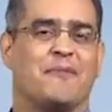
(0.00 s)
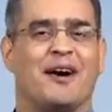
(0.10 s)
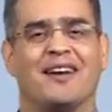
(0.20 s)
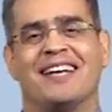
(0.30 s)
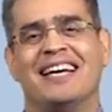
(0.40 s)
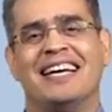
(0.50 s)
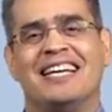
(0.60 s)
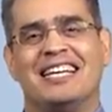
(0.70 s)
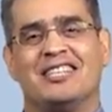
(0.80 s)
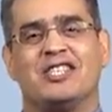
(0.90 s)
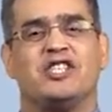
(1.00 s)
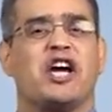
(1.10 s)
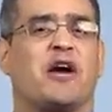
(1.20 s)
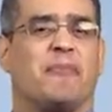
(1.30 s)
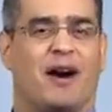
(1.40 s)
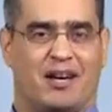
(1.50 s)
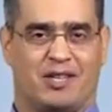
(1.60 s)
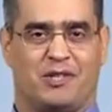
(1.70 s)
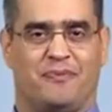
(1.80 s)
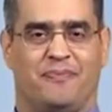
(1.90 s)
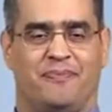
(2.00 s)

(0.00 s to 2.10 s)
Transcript: about is the checkbox.